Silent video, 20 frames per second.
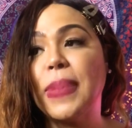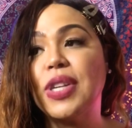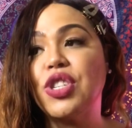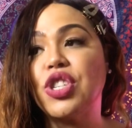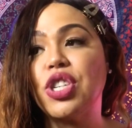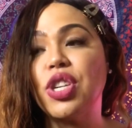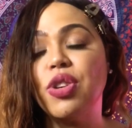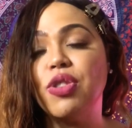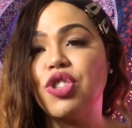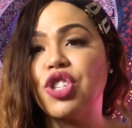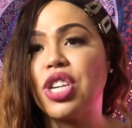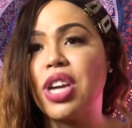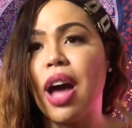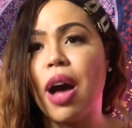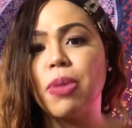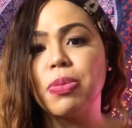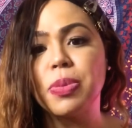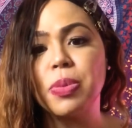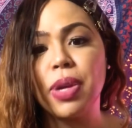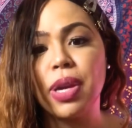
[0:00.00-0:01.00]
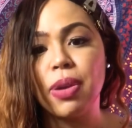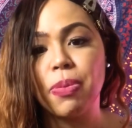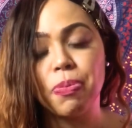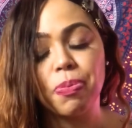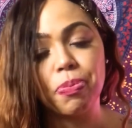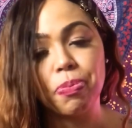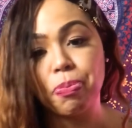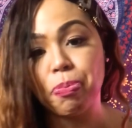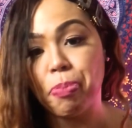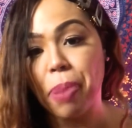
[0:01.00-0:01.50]
She helped me
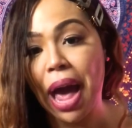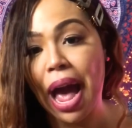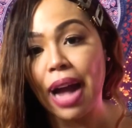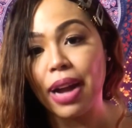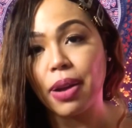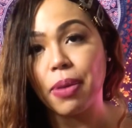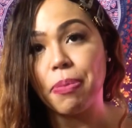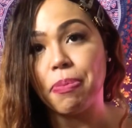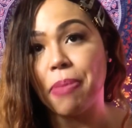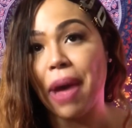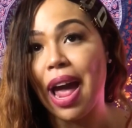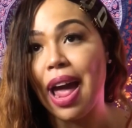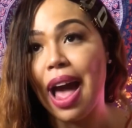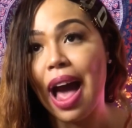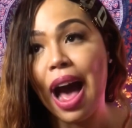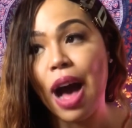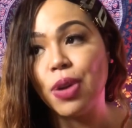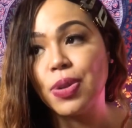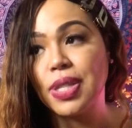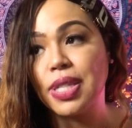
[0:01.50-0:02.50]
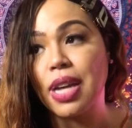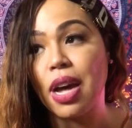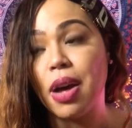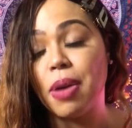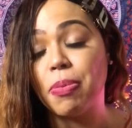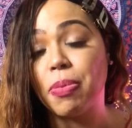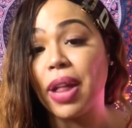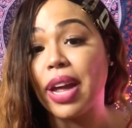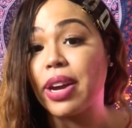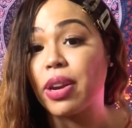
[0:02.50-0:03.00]
pack my house
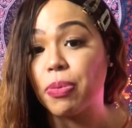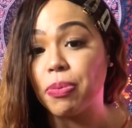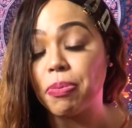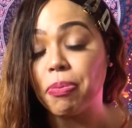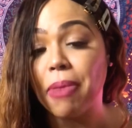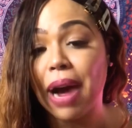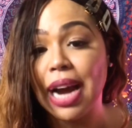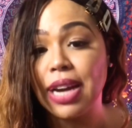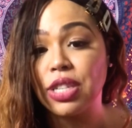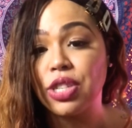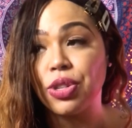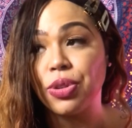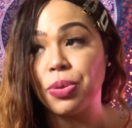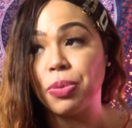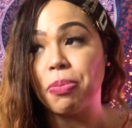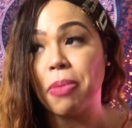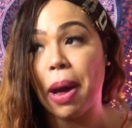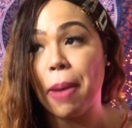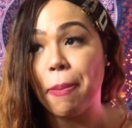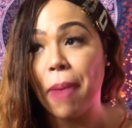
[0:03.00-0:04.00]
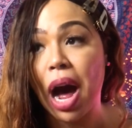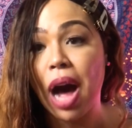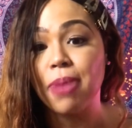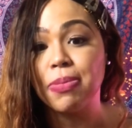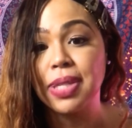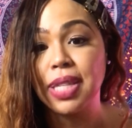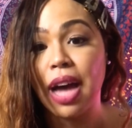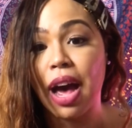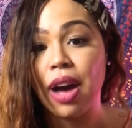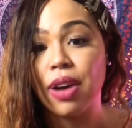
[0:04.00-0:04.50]
up, like, mind you, my
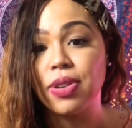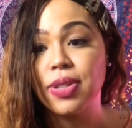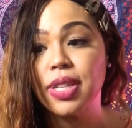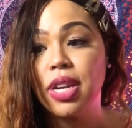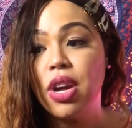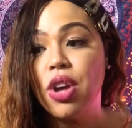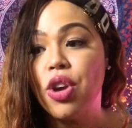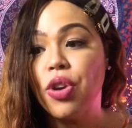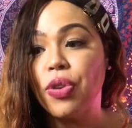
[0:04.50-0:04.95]
mom's house,